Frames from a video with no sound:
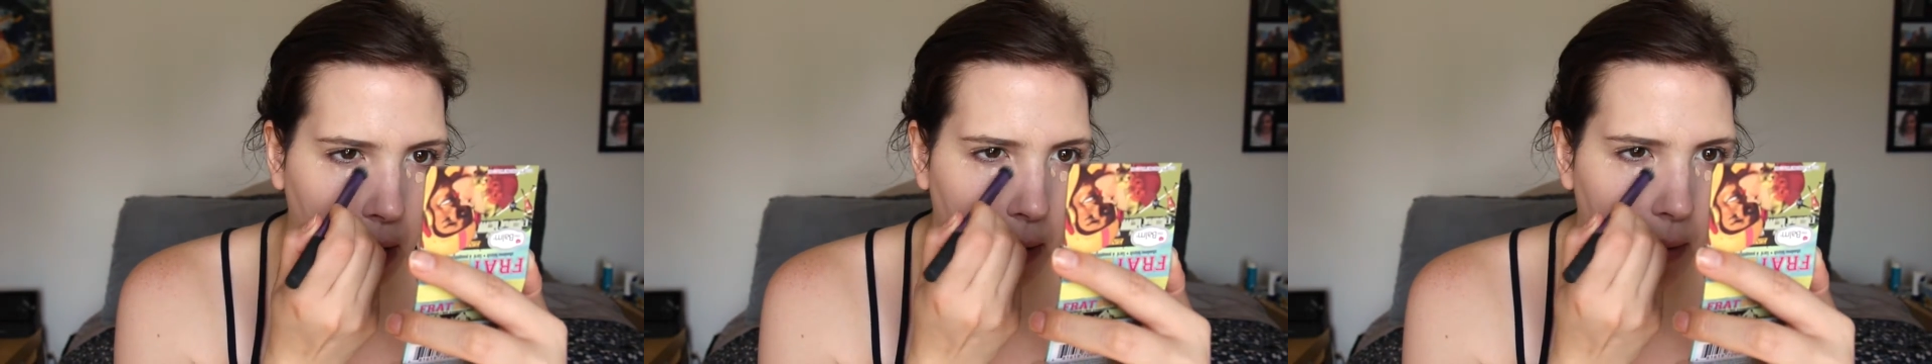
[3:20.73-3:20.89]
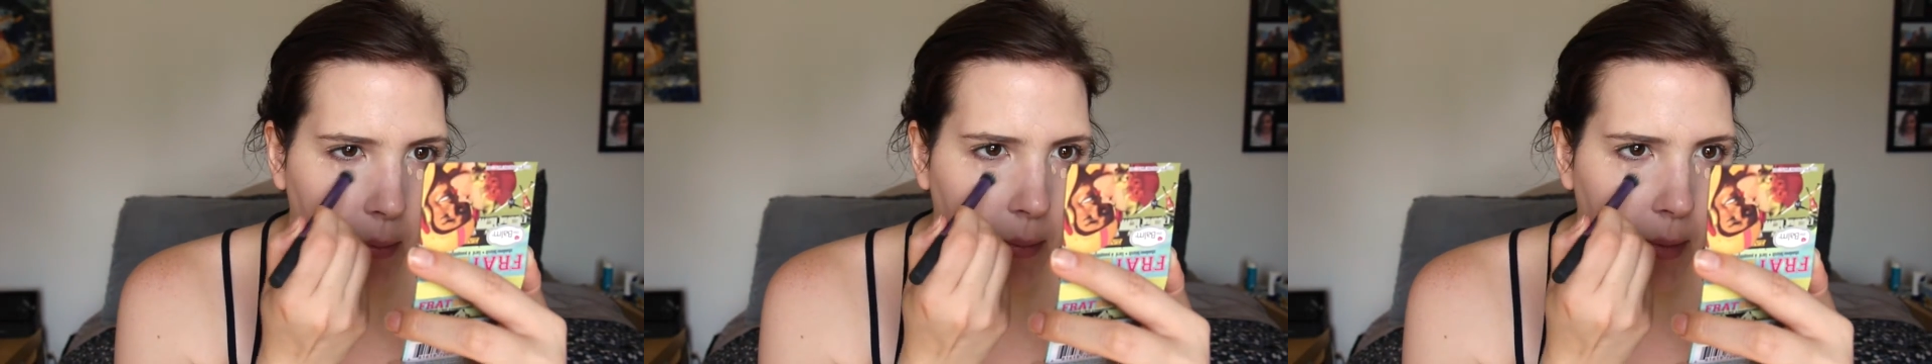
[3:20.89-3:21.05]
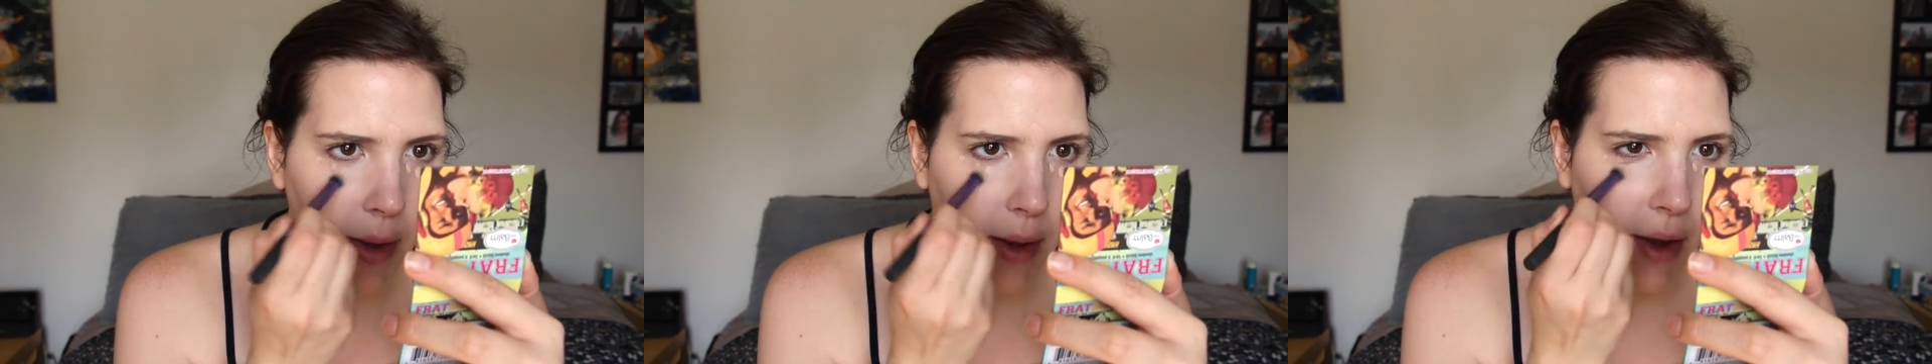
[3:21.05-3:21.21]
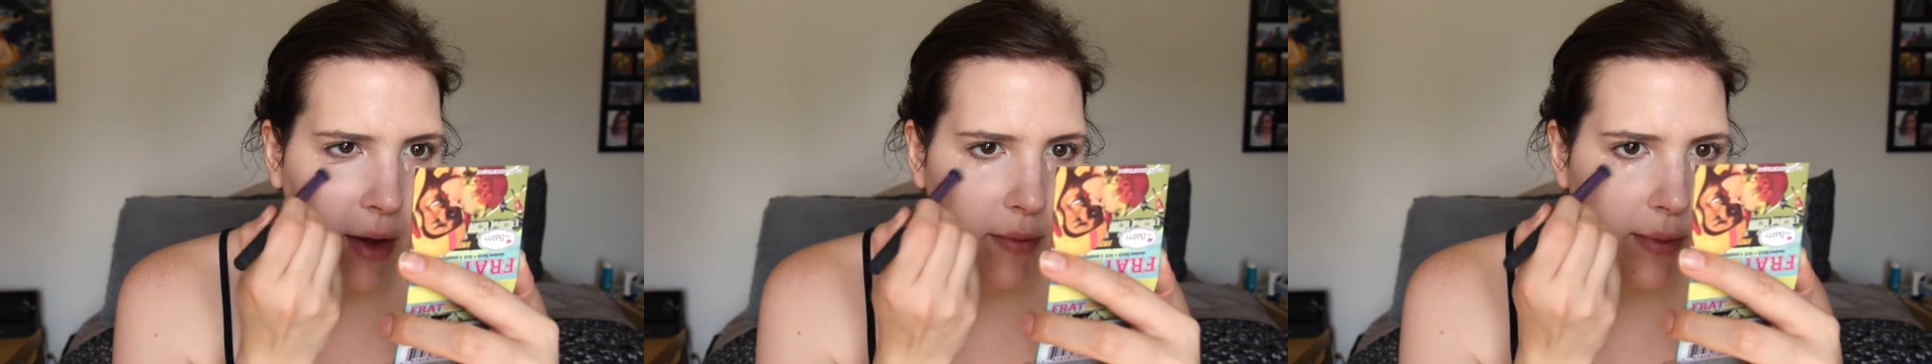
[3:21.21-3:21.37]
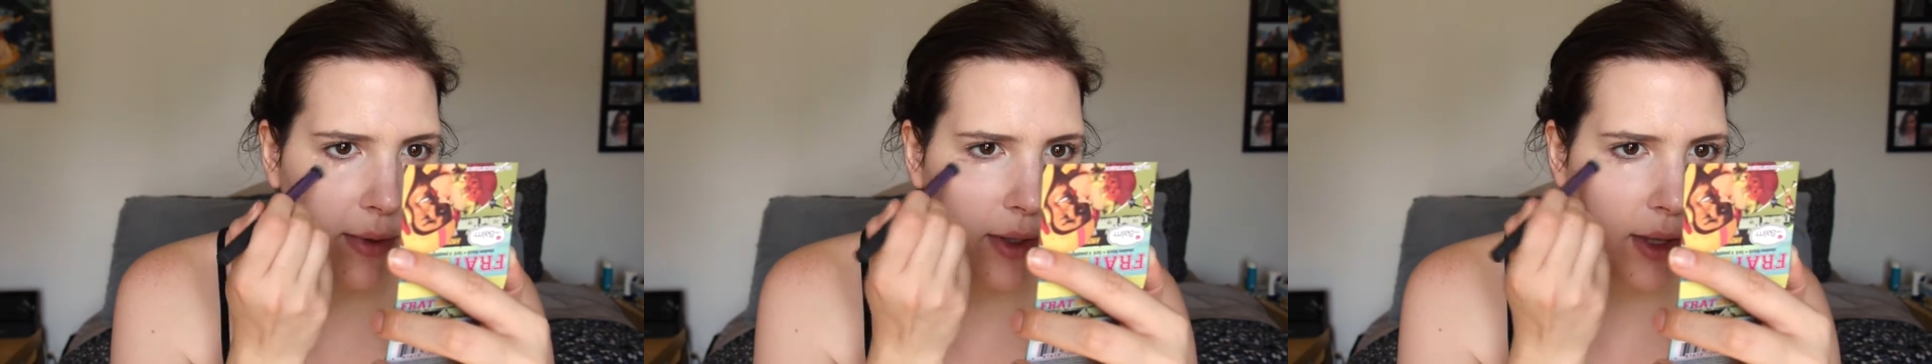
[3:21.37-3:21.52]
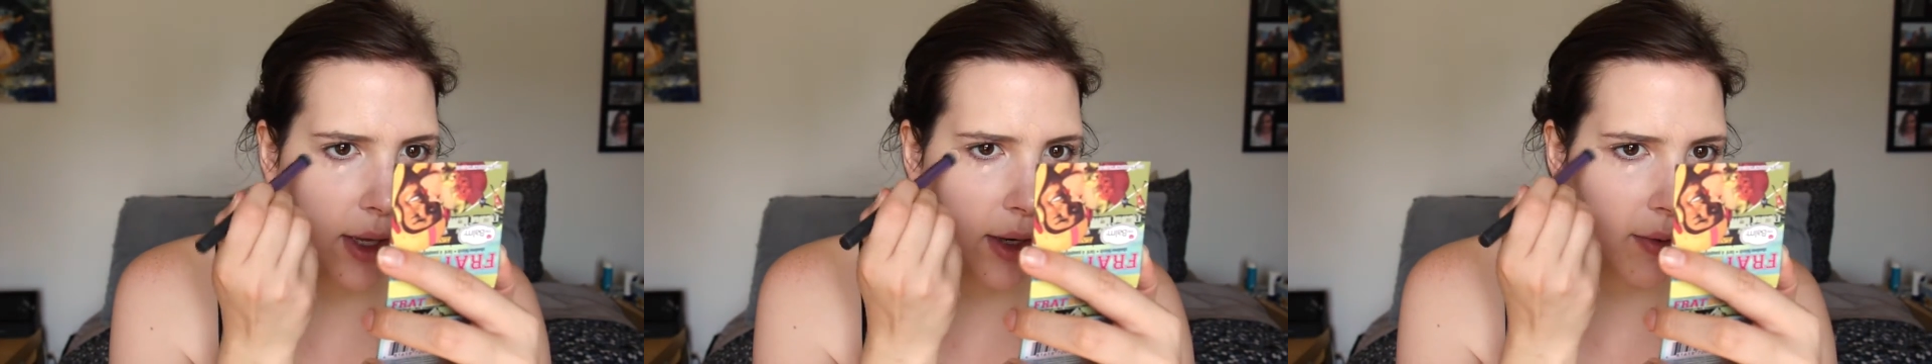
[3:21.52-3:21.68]
But I've
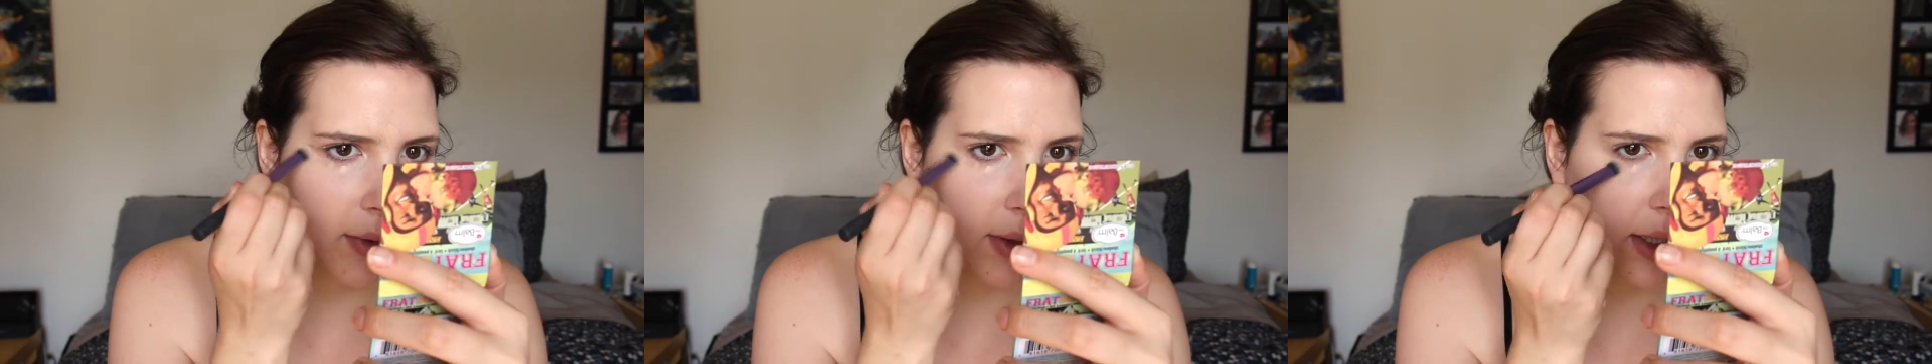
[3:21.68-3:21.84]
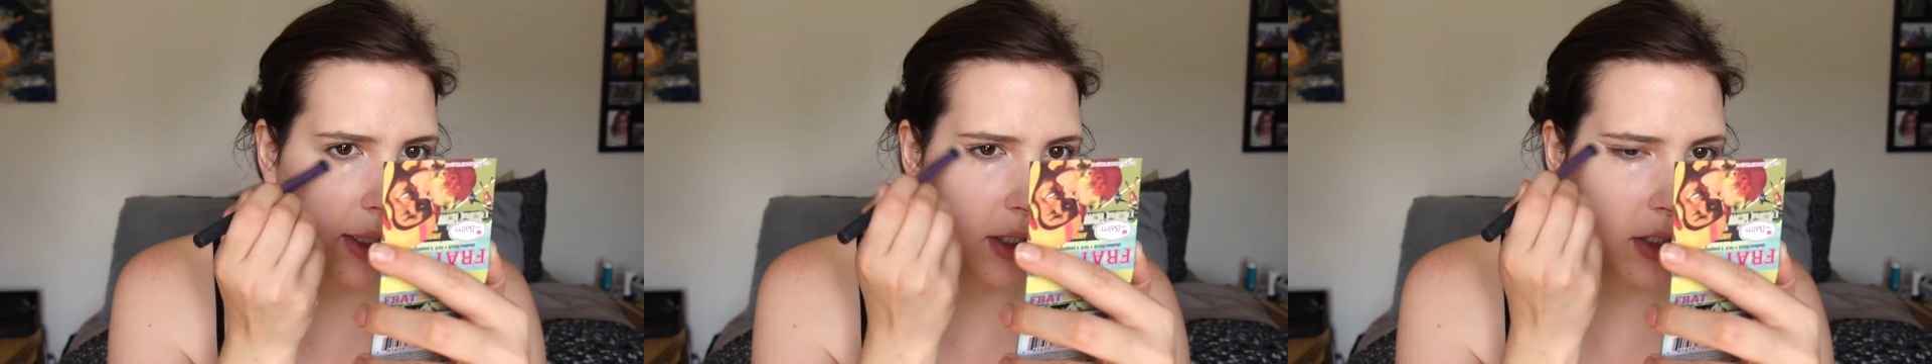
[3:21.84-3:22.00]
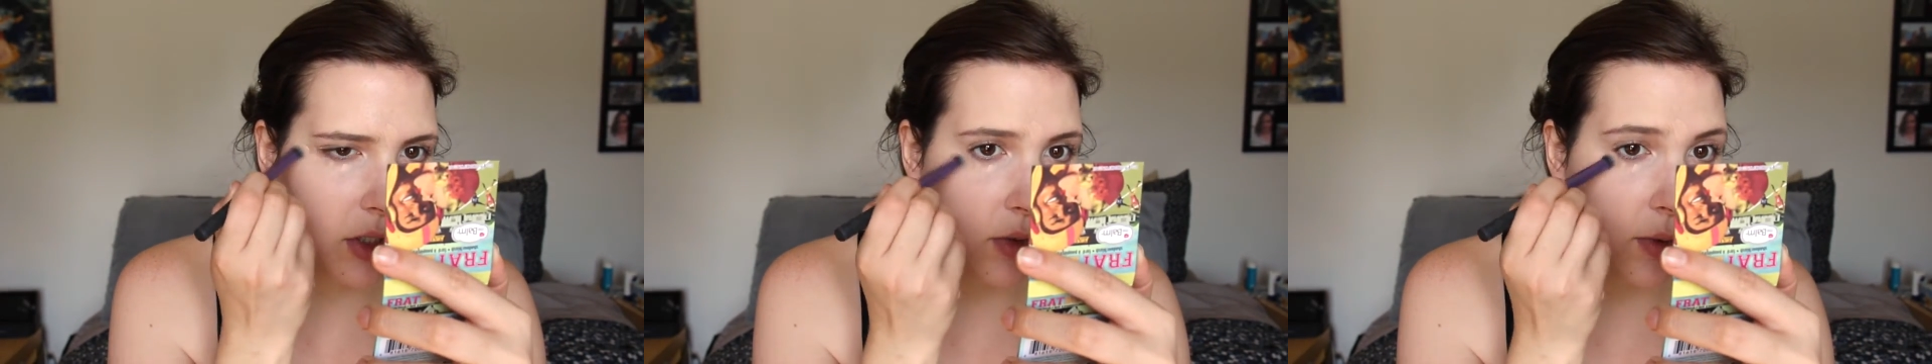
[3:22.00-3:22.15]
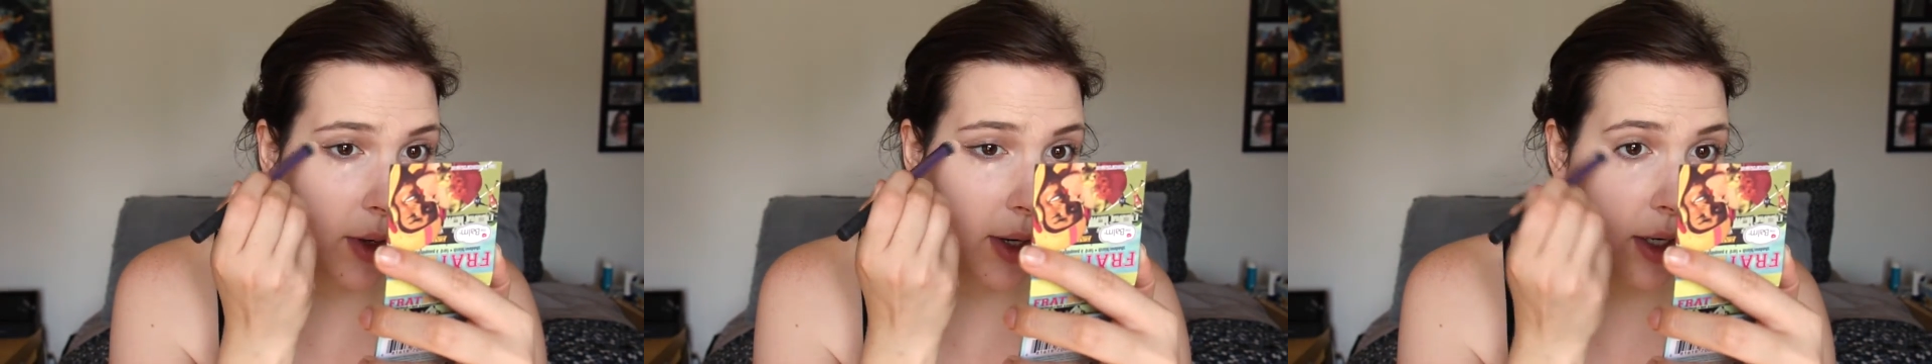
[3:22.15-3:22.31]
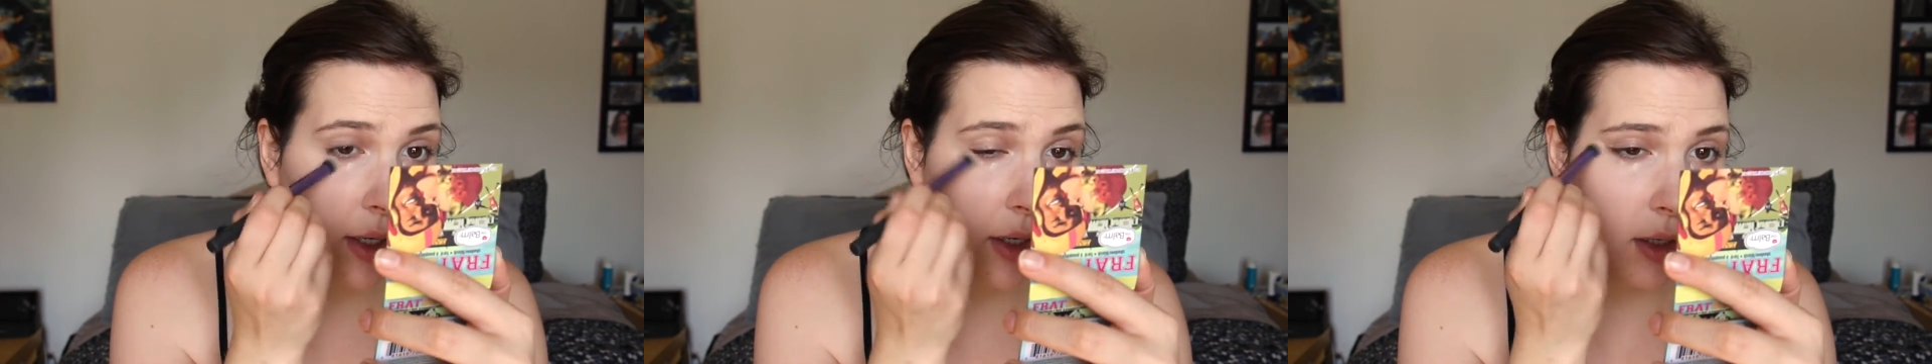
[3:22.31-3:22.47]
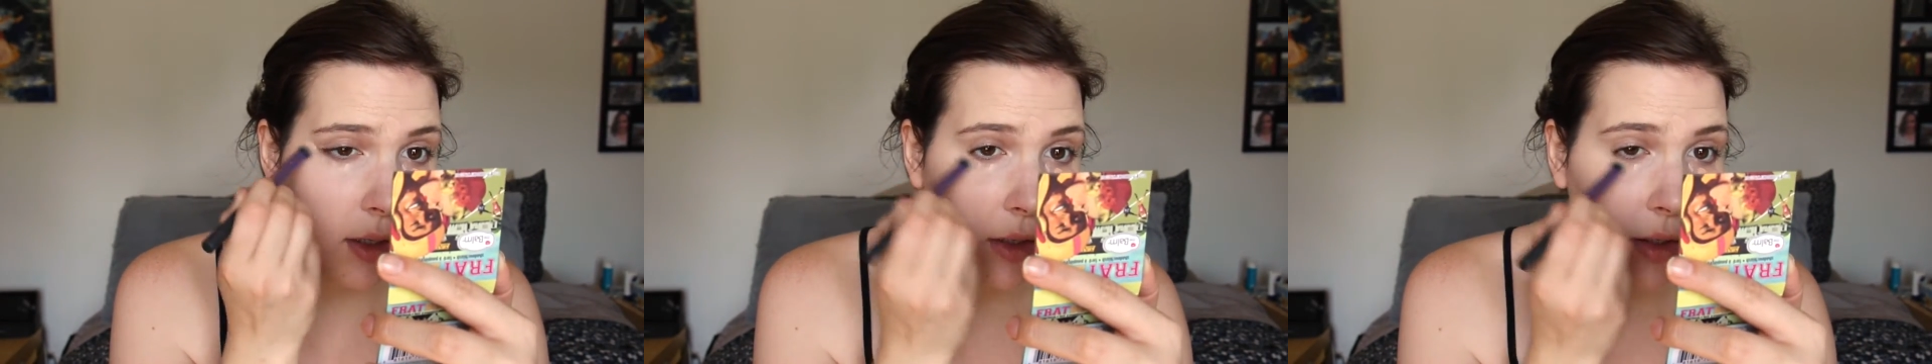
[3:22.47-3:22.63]
been like really
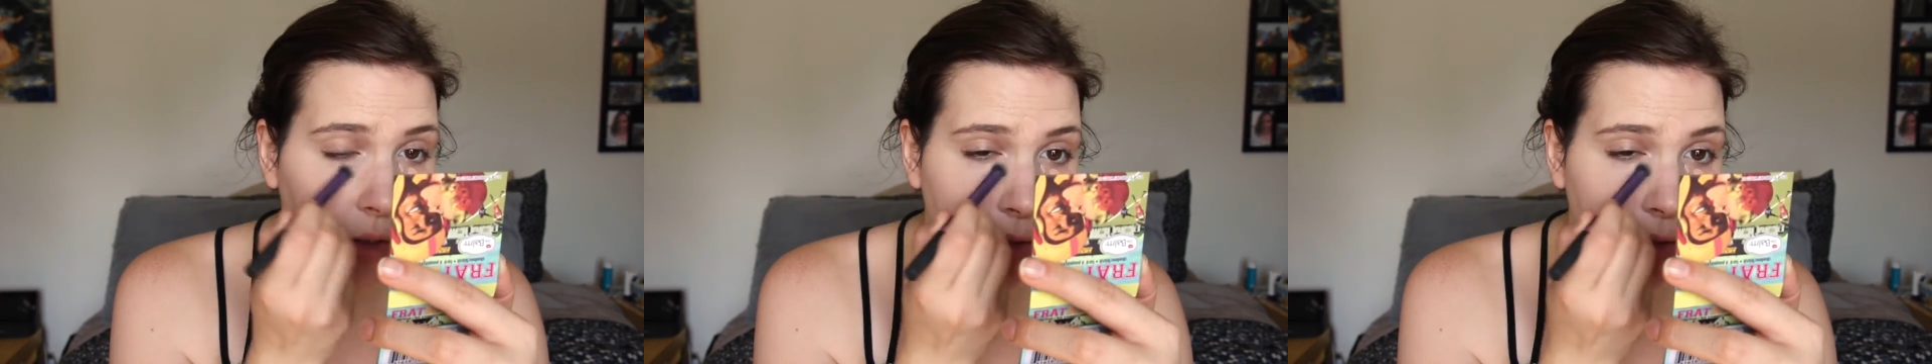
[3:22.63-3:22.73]
enjoying